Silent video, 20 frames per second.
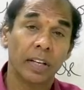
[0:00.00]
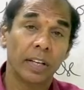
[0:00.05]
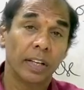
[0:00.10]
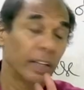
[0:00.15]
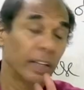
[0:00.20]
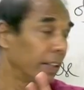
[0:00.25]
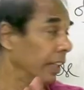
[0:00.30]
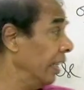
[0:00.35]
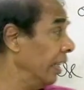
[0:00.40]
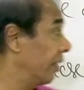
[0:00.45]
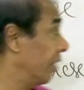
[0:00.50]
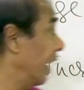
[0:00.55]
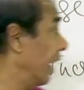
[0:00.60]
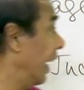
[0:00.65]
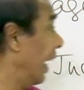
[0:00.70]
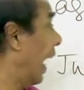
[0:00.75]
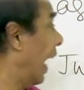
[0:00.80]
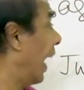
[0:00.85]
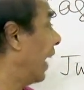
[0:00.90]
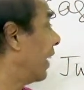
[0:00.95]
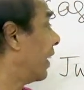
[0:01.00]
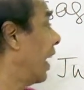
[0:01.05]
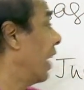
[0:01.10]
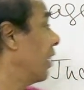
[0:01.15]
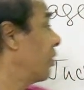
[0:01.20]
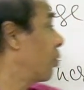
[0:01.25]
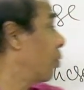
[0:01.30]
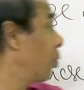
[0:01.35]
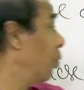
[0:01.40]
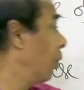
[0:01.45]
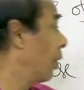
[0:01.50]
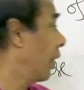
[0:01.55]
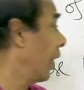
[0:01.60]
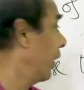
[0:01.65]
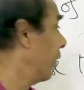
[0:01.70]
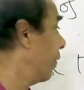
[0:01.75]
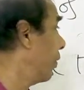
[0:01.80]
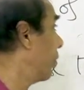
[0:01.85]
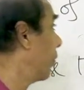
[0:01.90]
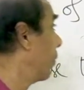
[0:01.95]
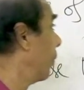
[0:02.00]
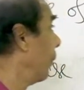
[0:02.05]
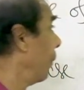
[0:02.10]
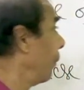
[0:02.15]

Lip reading: these three act as two kinds.